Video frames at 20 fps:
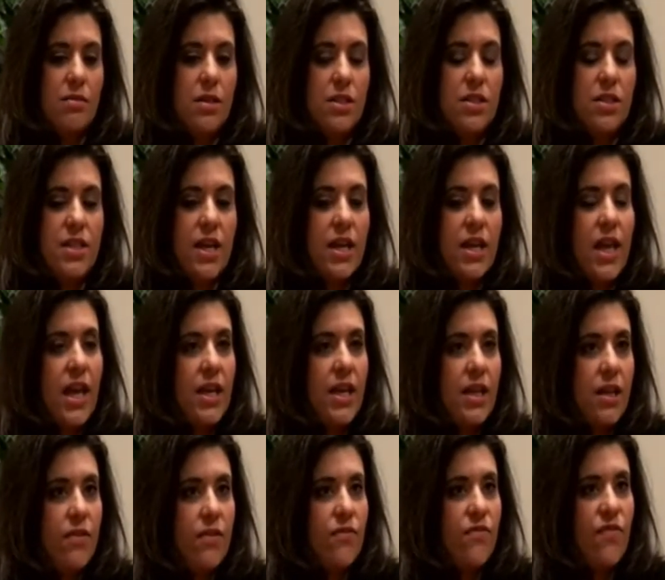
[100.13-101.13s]

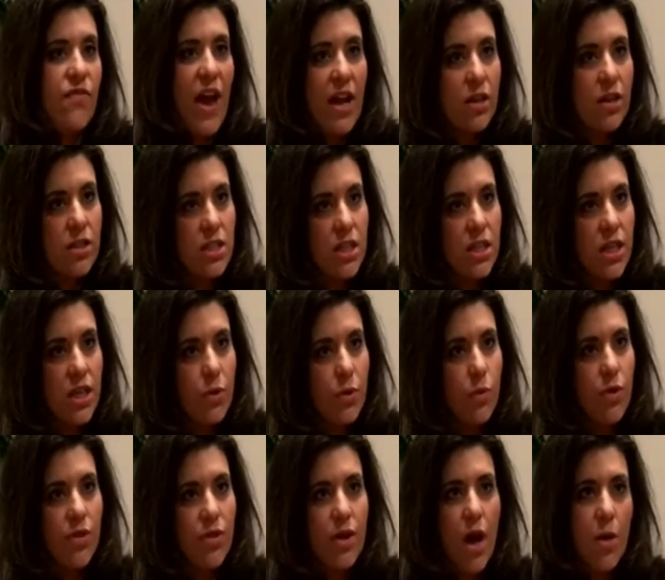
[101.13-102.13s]
dedicated faculty
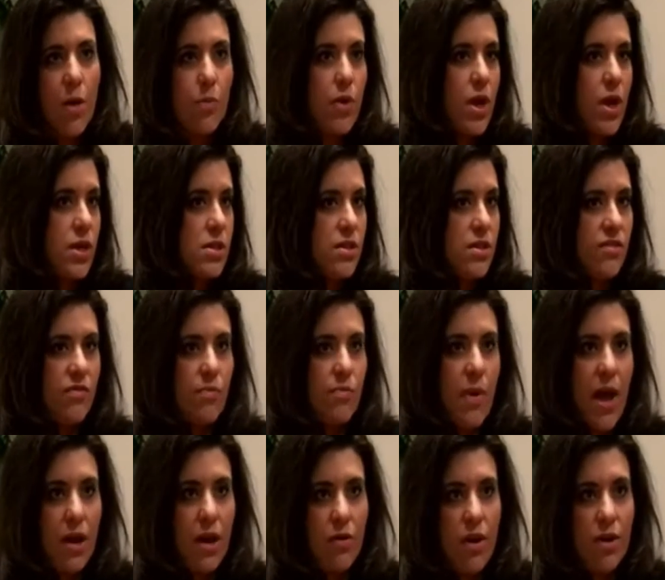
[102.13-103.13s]
with comprehensive
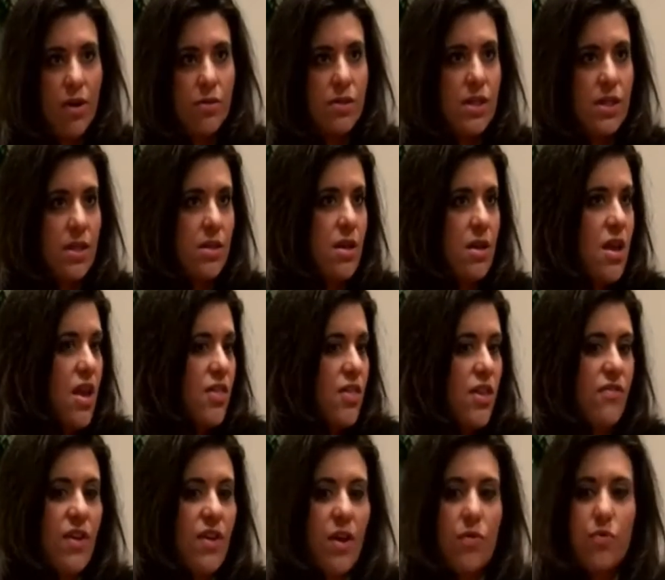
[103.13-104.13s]
backgrounds, and
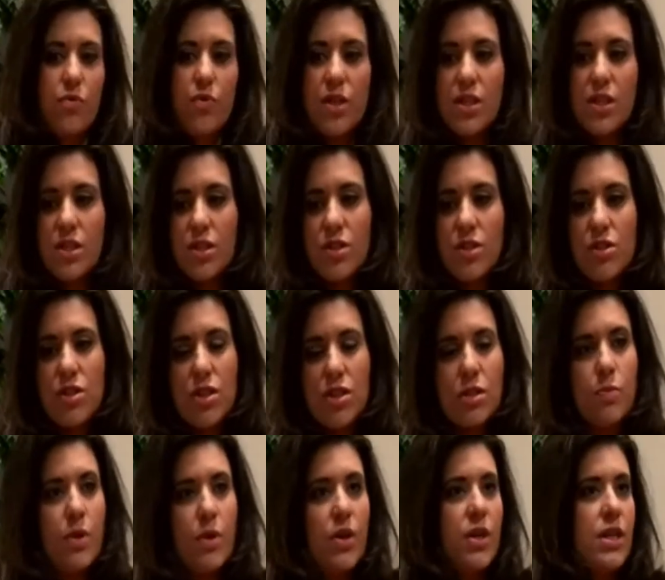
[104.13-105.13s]
they've got research
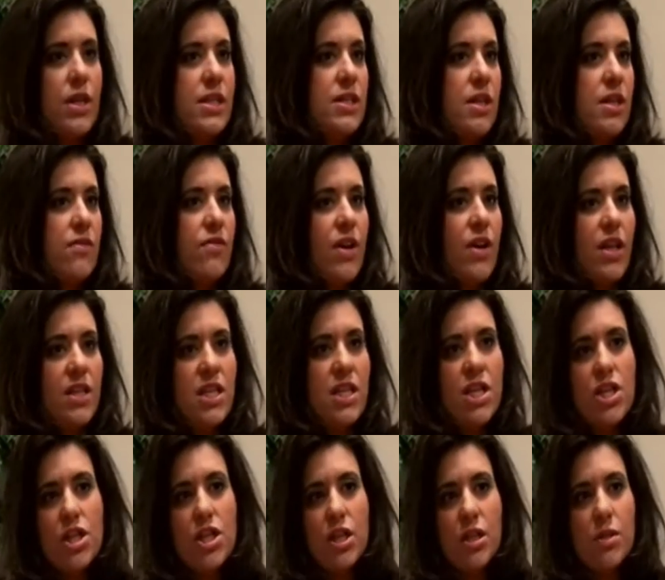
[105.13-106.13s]
experience, they've got
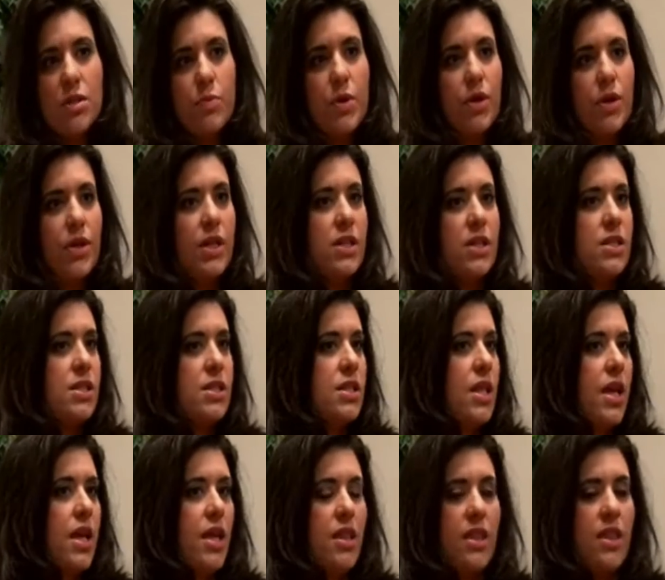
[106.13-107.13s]
teaching experience,
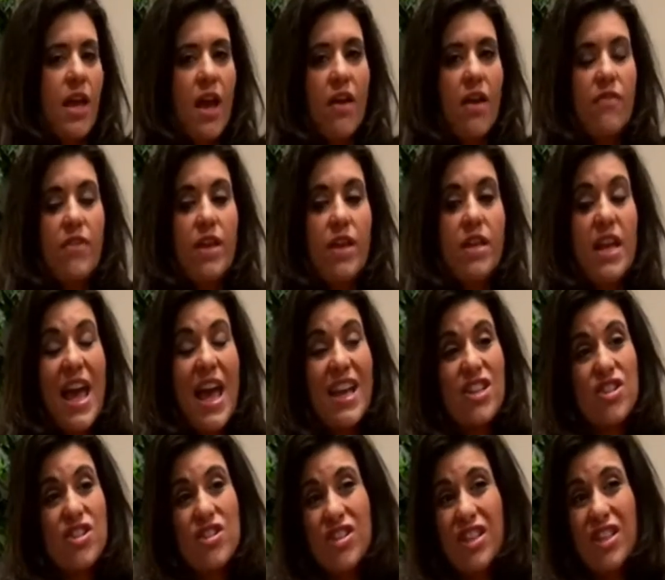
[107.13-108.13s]
they have
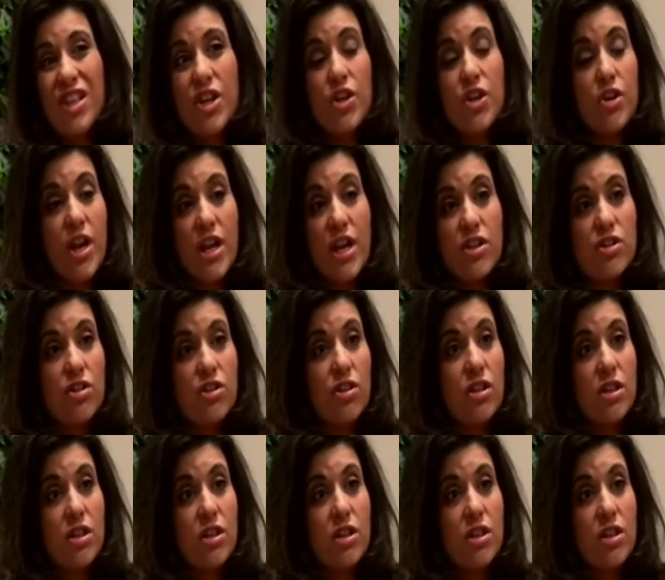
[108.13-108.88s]
national and international